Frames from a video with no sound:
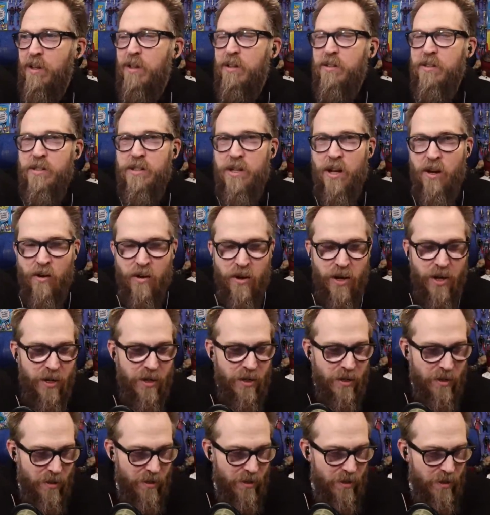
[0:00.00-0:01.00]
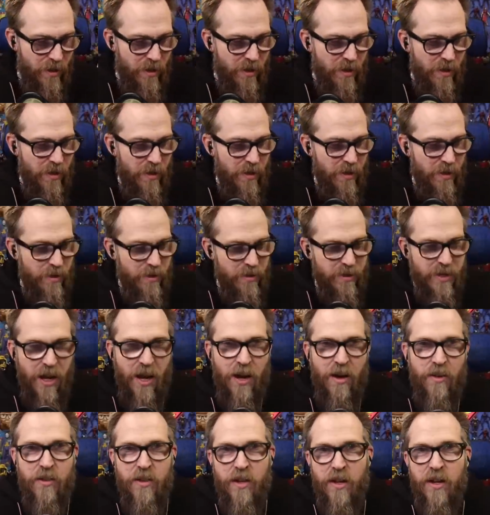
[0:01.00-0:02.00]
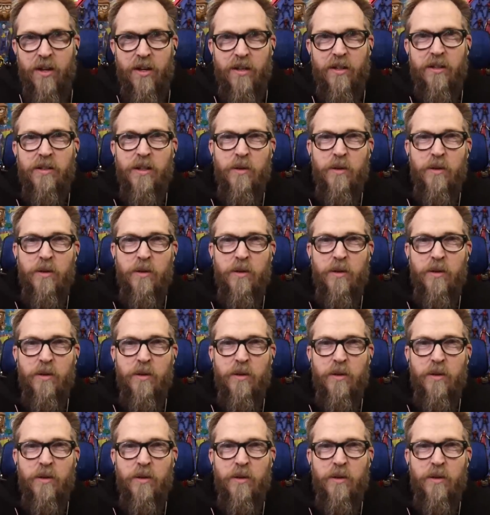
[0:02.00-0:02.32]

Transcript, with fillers: staring down the